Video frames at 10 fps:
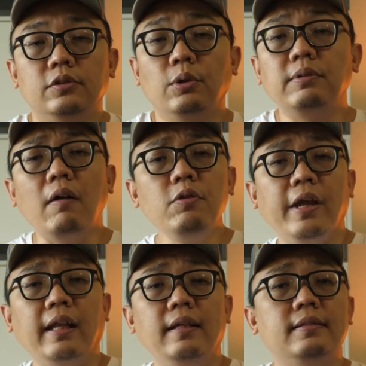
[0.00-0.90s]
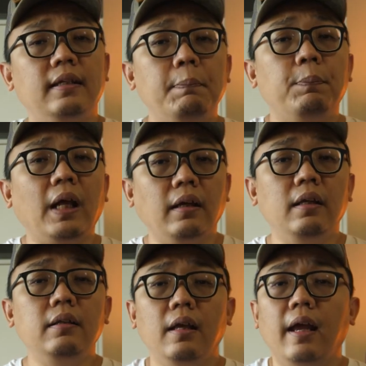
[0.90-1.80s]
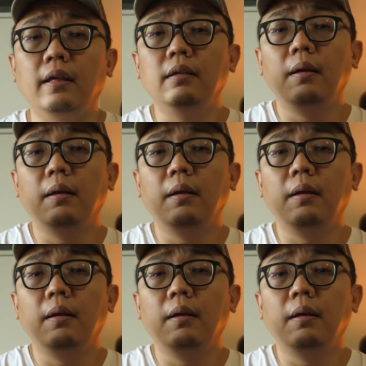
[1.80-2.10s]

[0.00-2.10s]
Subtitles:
So now you can easily plug in a